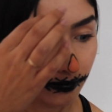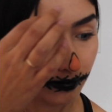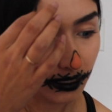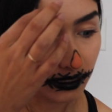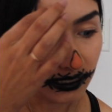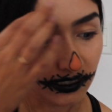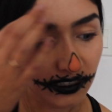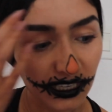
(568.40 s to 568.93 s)

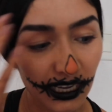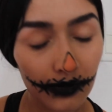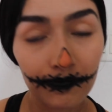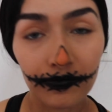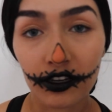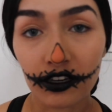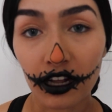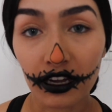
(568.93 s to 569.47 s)
But this
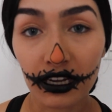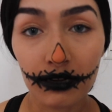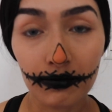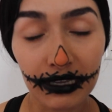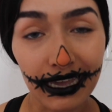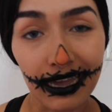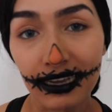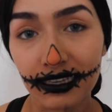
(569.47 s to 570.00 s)
time, they're not gonna
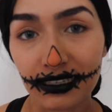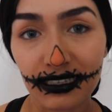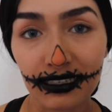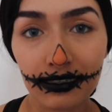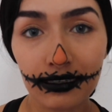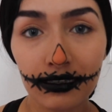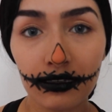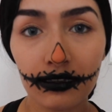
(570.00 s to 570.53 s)
be
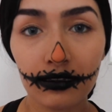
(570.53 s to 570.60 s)
X's.